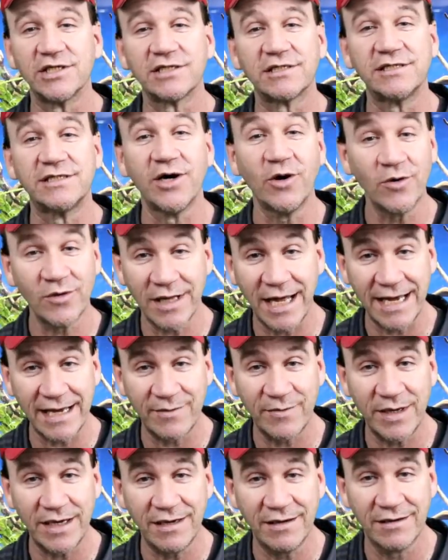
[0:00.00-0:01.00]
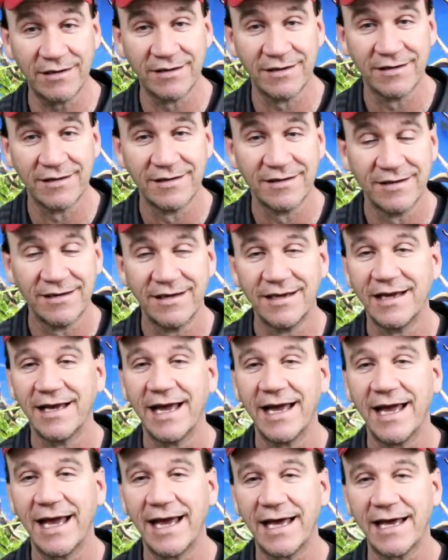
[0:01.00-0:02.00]
just don't like me
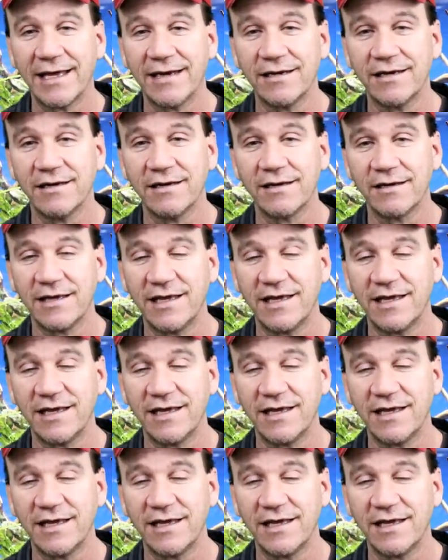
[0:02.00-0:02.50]
and